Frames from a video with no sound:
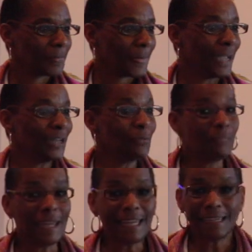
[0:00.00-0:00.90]
Can you
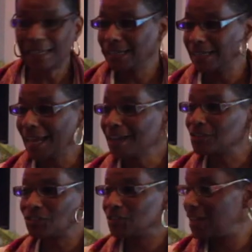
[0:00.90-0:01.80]
be in
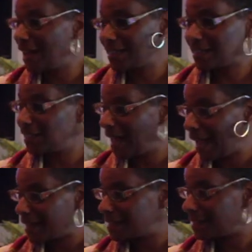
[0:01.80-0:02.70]
exercise
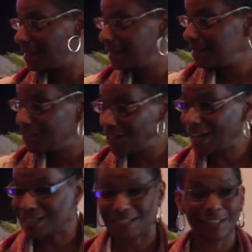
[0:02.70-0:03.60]
class
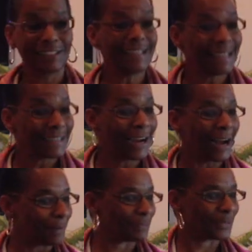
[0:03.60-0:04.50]
just lit
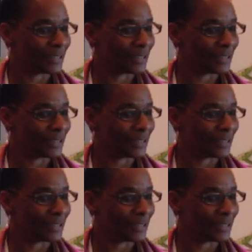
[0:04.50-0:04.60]
up?